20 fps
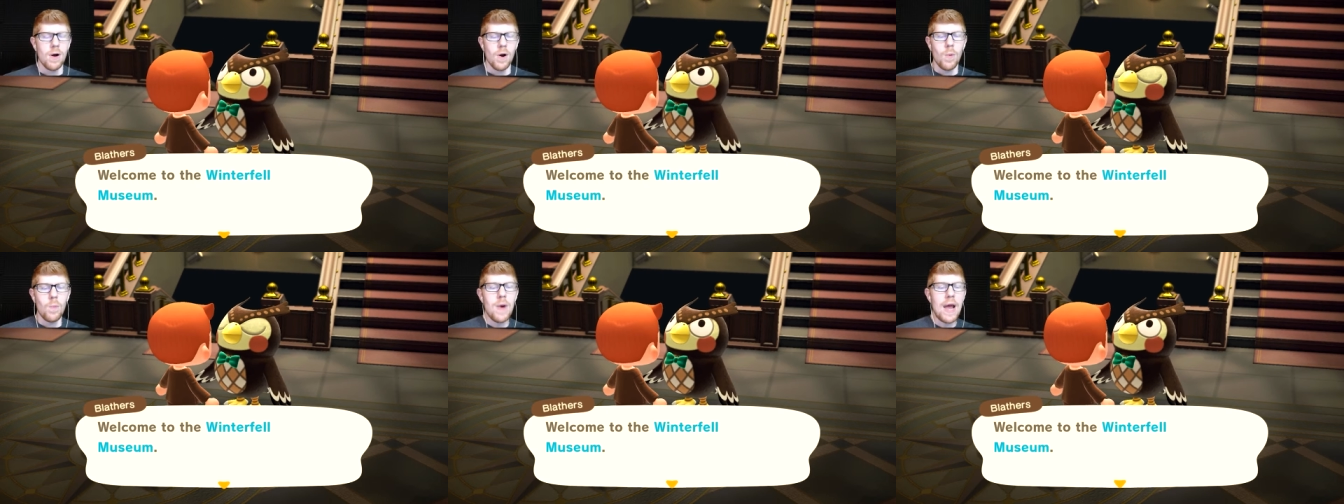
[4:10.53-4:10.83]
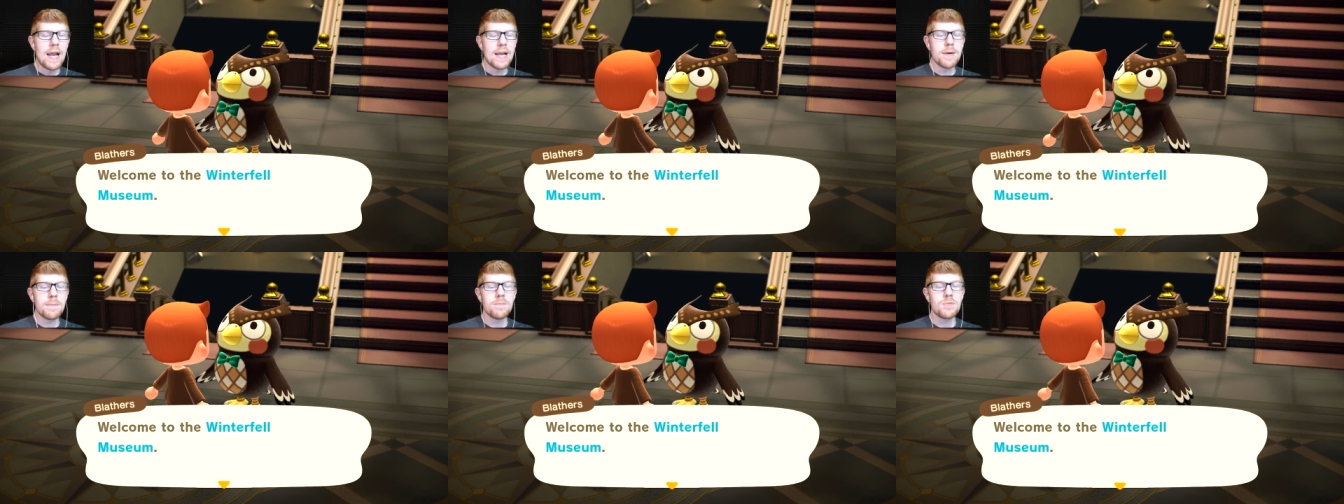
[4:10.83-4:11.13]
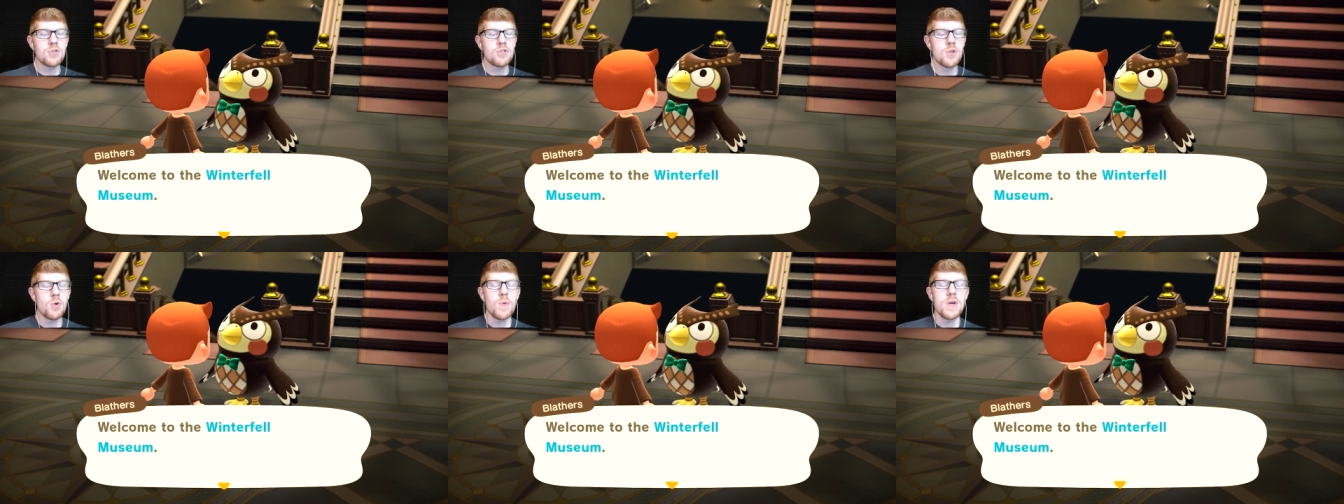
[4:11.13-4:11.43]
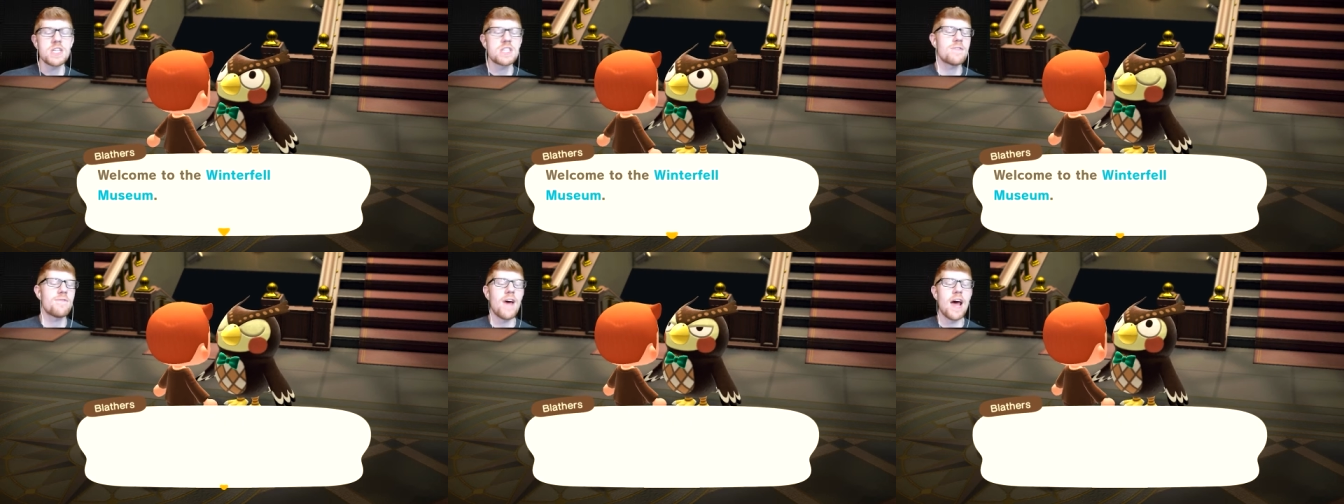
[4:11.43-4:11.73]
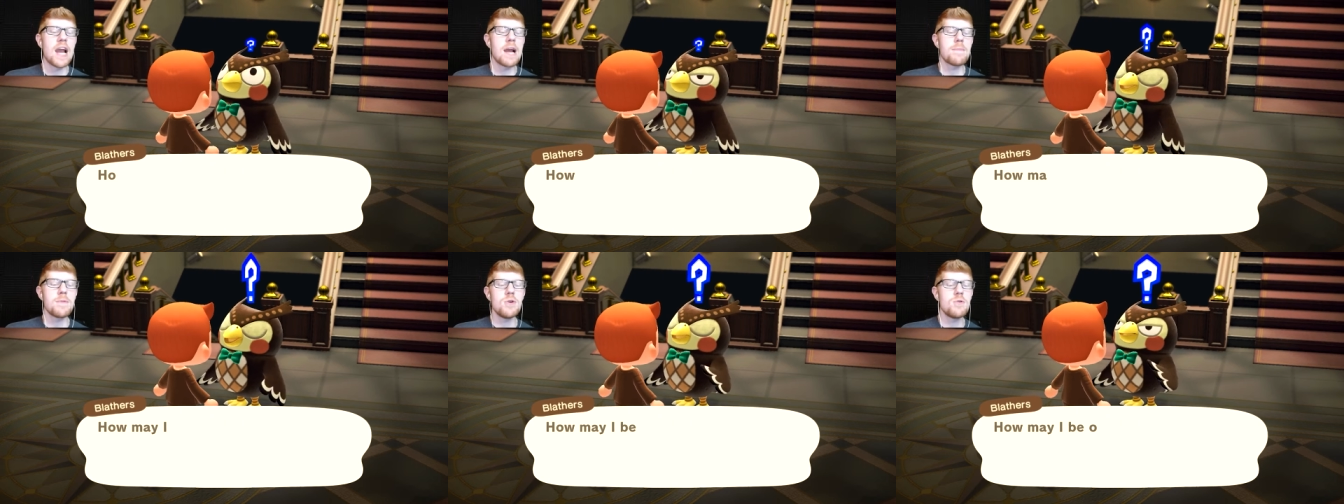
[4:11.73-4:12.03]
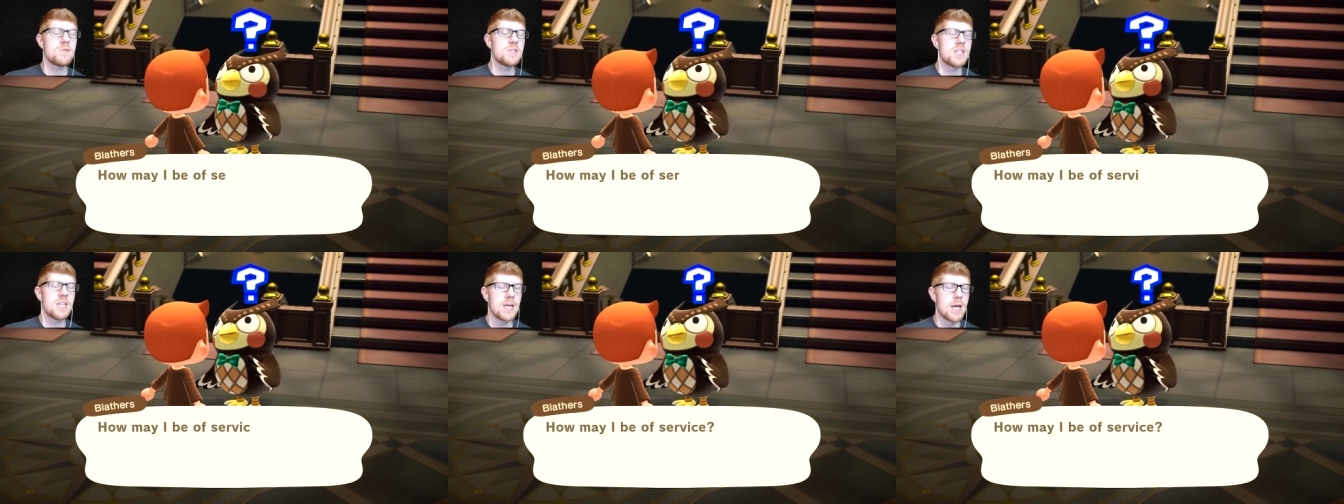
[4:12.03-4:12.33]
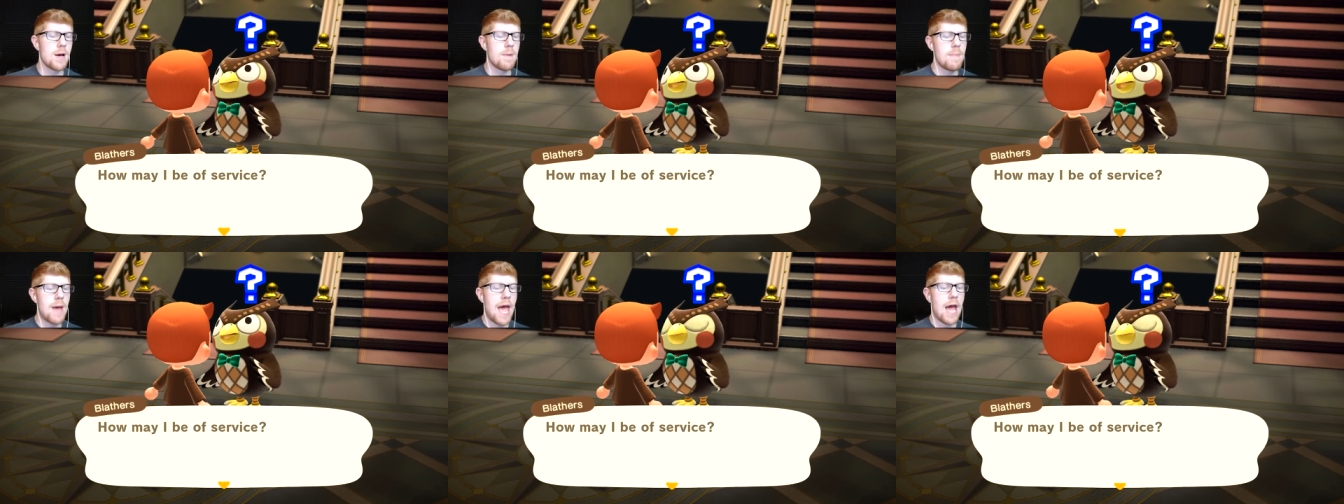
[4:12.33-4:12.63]
Welcome to the Winterfell
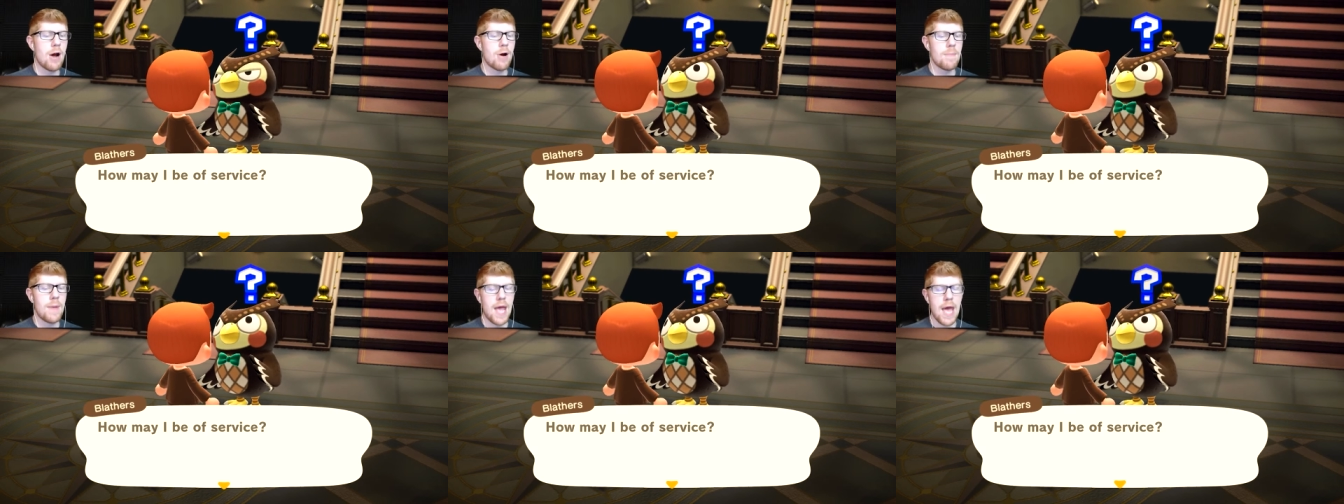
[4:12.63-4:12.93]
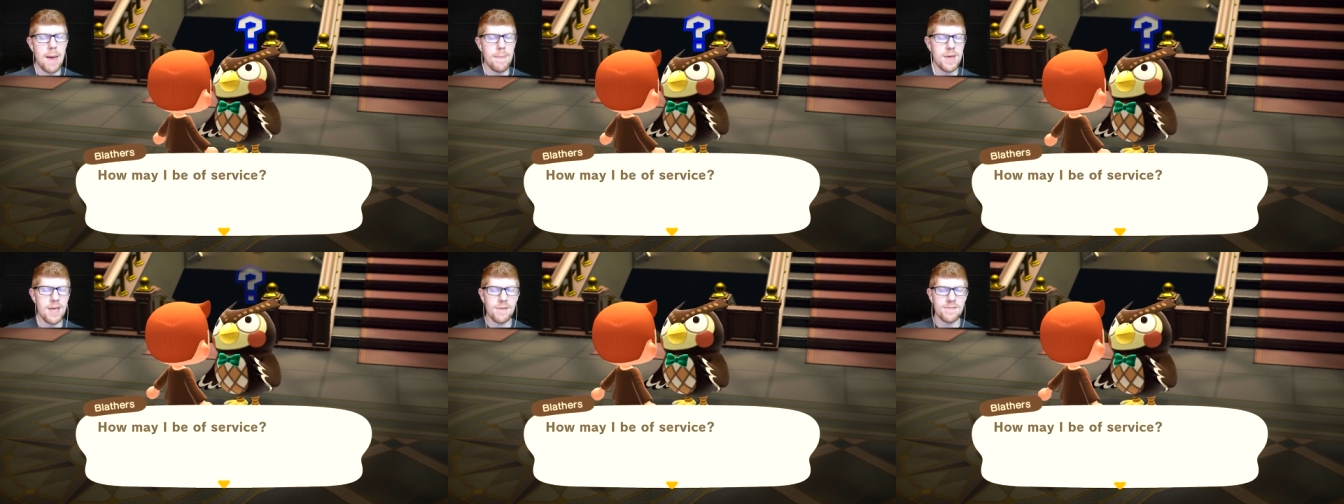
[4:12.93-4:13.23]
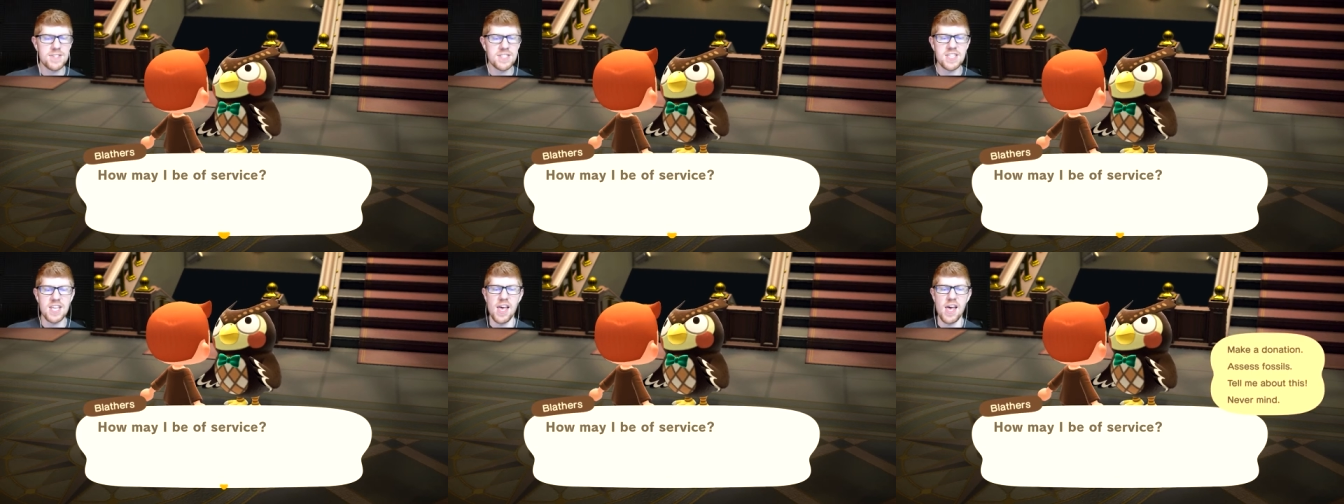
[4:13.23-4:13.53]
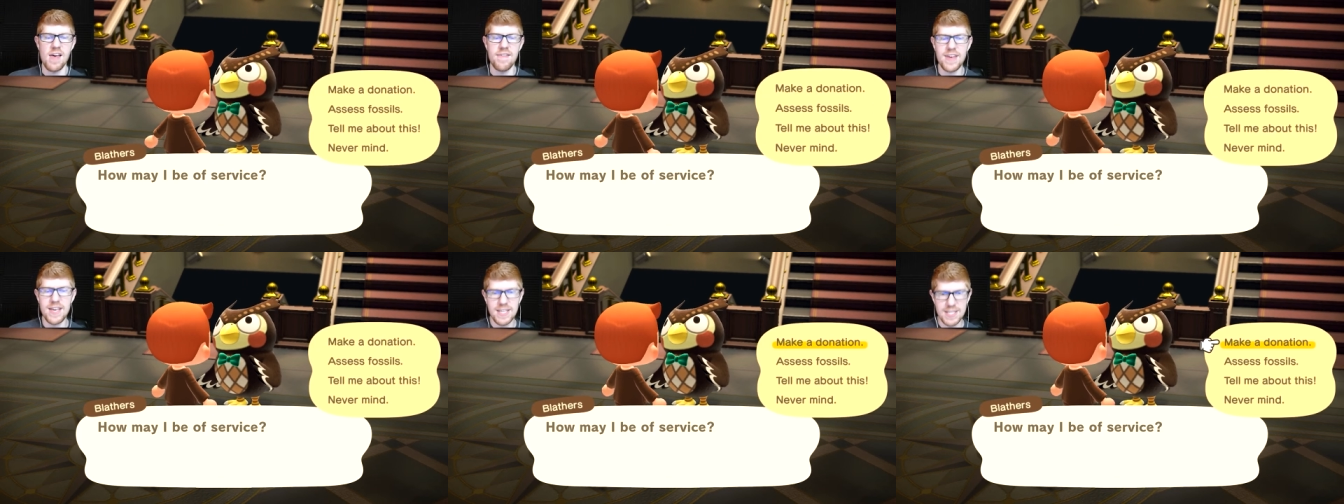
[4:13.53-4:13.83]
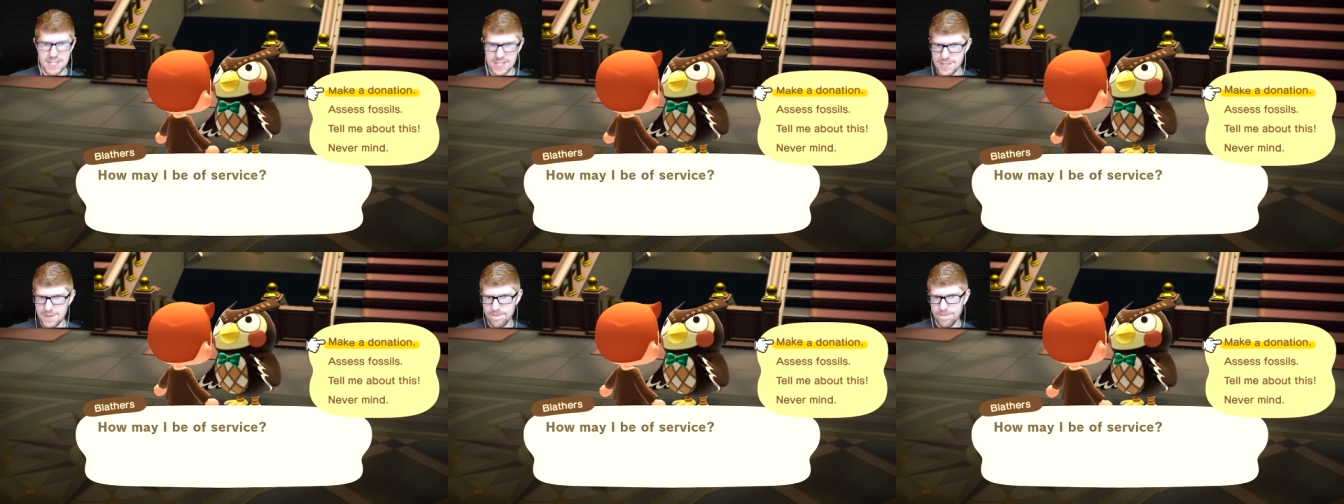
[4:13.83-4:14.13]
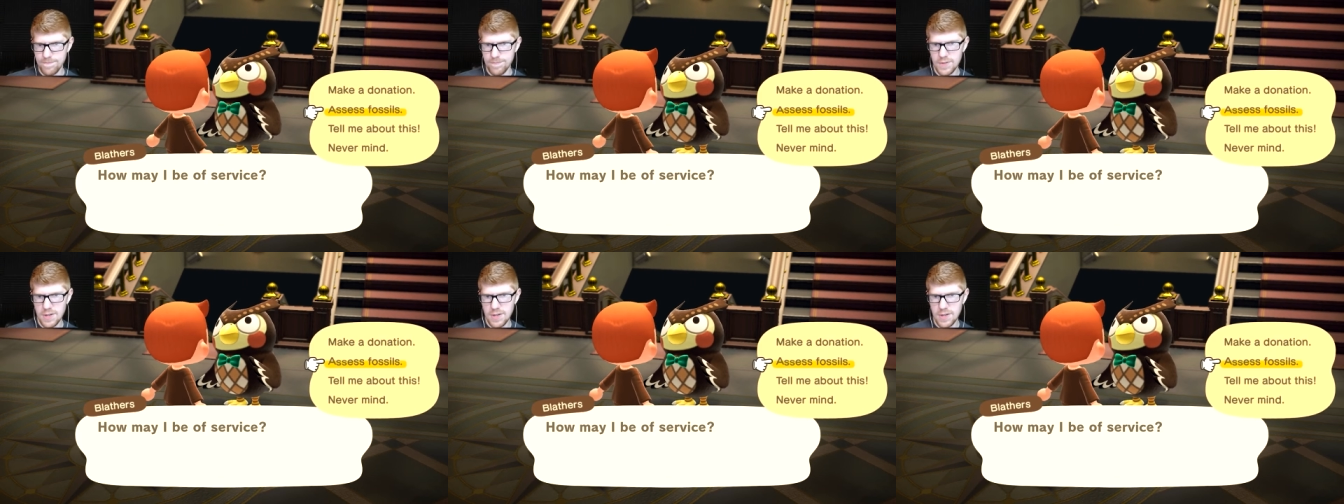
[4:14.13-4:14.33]
Museum. How may I be of service?